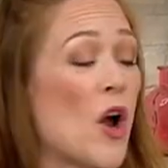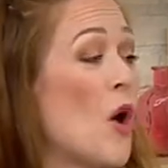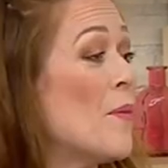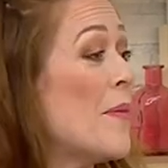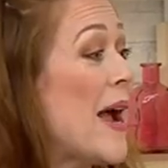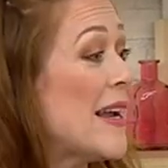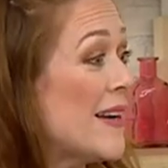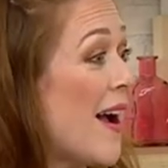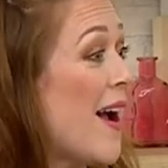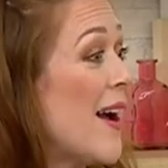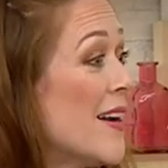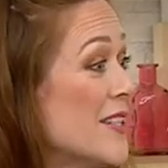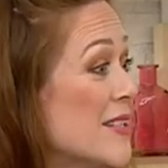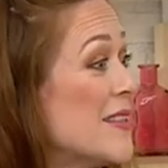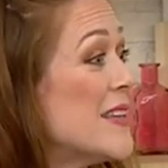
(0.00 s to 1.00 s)
oh my
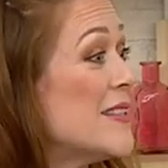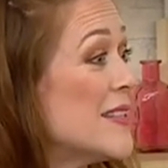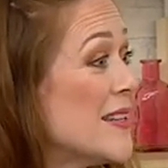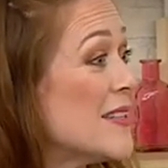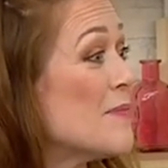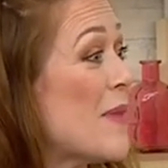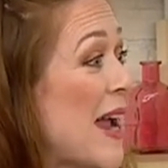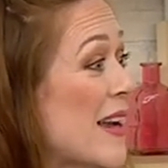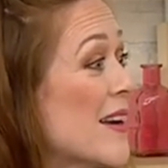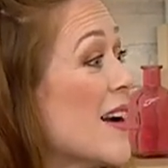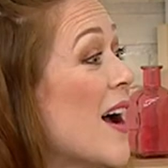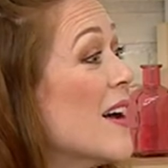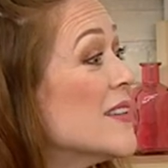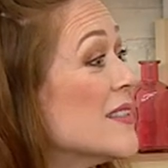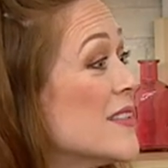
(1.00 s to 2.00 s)
gosh, this is my
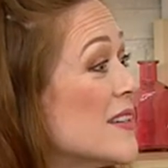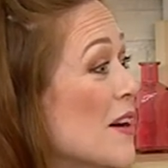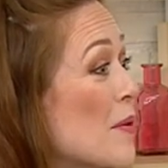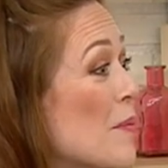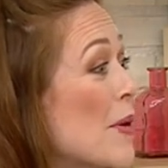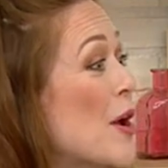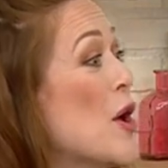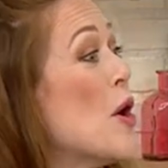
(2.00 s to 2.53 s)
custom